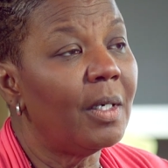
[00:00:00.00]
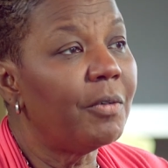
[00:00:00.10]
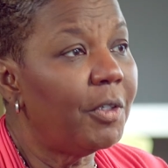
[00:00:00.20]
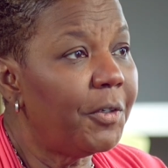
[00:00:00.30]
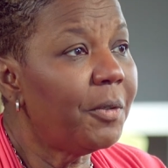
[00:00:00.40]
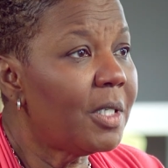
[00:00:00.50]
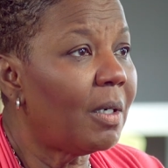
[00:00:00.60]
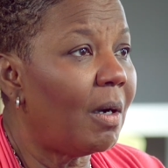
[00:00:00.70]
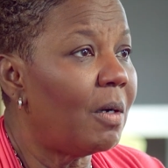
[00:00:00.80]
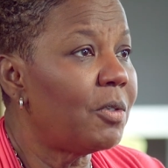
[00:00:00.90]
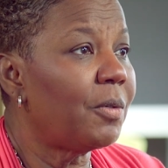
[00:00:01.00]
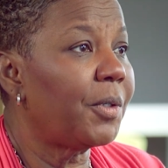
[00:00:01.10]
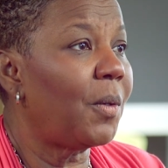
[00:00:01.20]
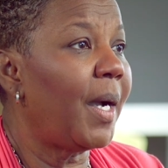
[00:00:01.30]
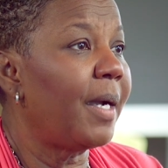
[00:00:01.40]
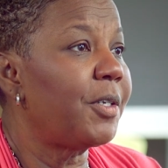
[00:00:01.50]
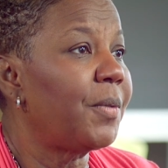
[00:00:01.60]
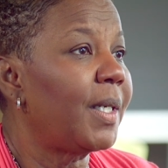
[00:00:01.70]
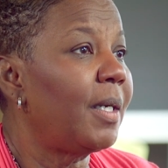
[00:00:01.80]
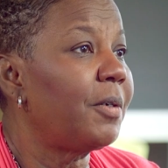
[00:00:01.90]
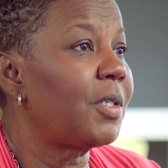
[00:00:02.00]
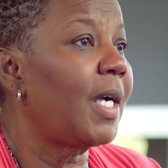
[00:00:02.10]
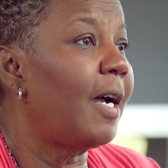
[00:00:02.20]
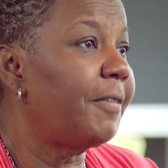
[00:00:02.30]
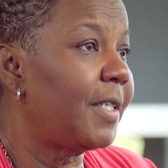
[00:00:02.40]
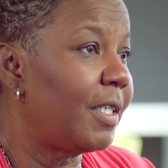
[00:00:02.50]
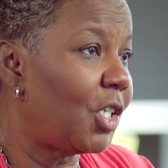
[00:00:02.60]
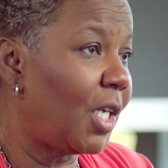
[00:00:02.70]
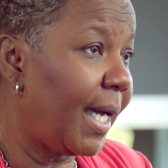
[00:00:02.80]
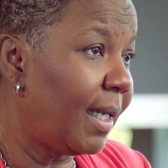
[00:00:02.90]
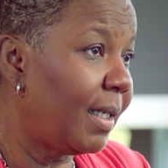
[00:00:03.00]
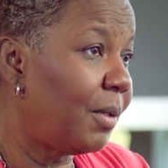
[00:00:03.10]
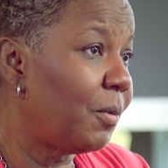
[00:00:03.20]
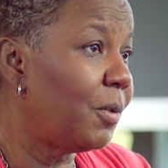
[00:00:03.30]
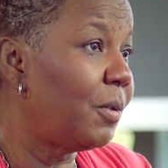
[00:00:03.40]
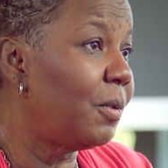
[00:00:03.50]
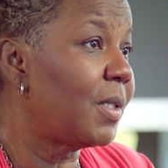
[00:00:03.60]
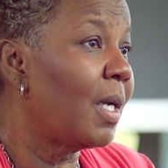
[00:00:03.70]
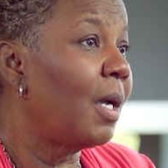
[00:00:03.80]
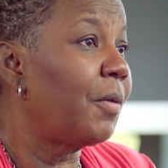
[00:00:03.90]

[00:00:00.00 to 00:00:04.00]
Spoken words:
Reviewers are also required to adhere to confidentiality rules